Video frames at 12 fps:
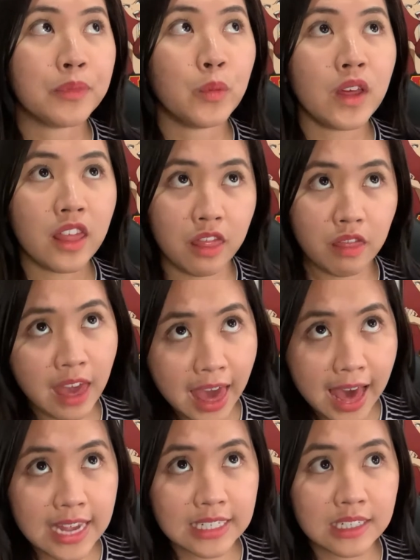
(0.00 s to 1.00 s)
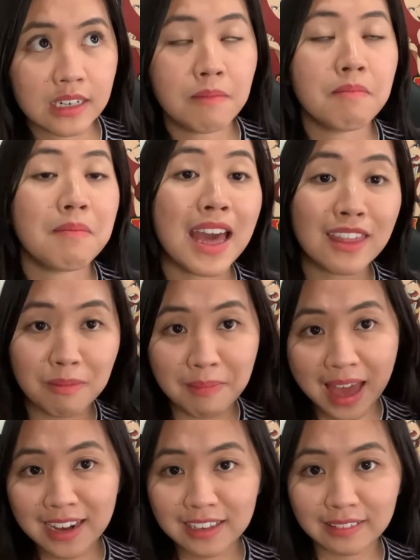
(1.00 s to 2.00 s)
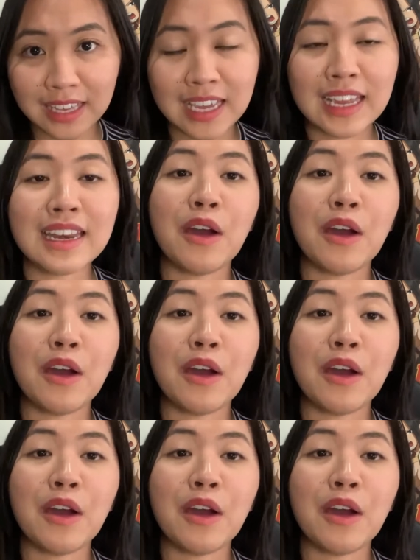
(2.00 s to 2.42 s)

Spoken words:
with that, mathematically,